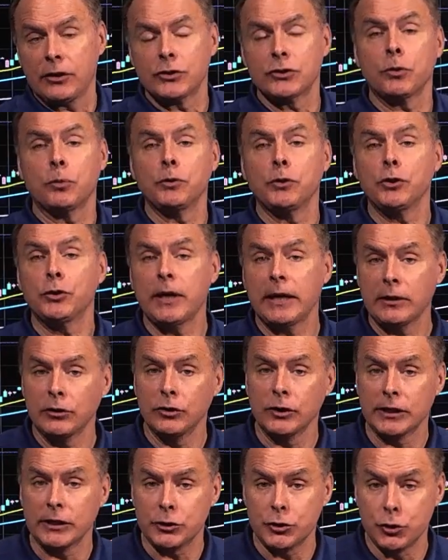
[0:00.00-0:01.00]
So when you take a
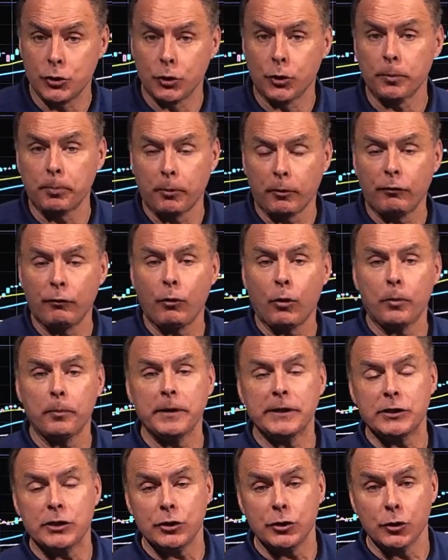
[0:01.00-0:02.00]
look at your
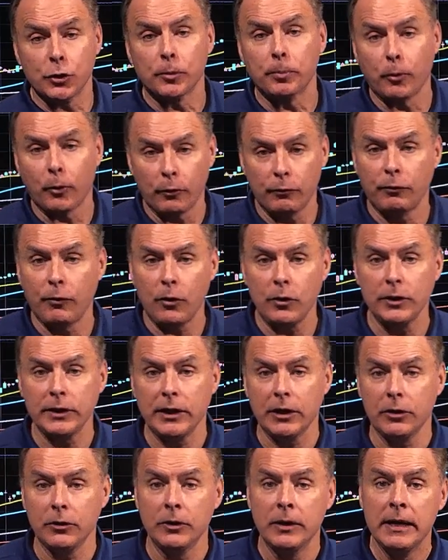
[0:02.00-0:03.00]
performance in your
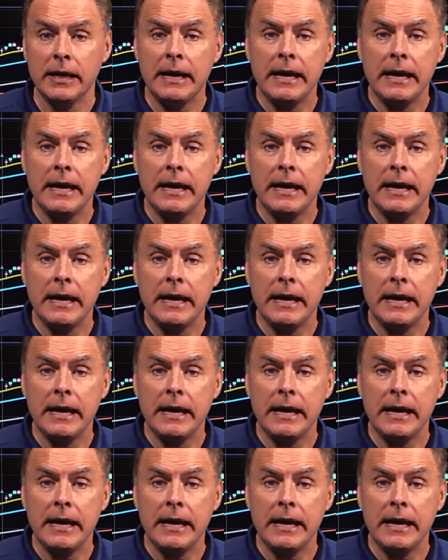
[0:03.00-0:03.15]
portfolio,